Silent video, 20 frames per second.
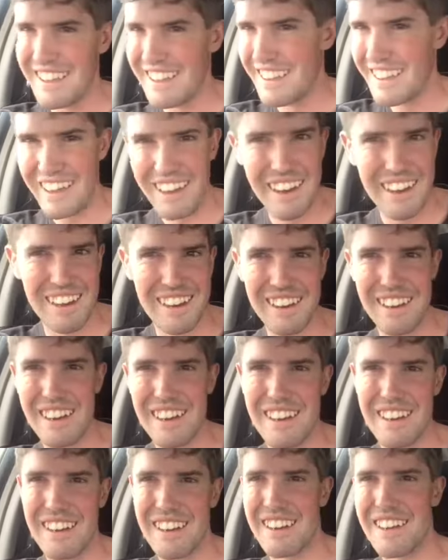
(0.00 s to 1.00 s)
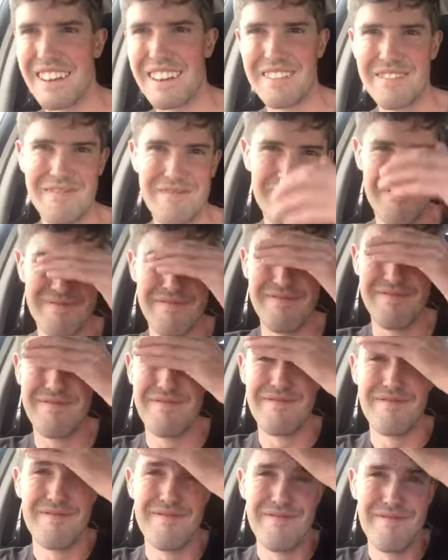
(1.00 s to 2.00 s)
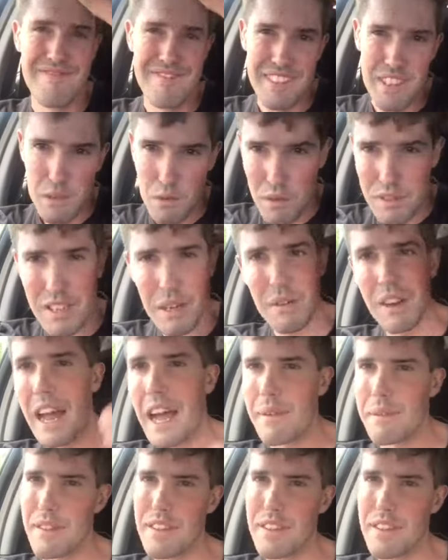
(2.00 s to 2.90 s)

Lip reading: I don't know. We'll see what happens.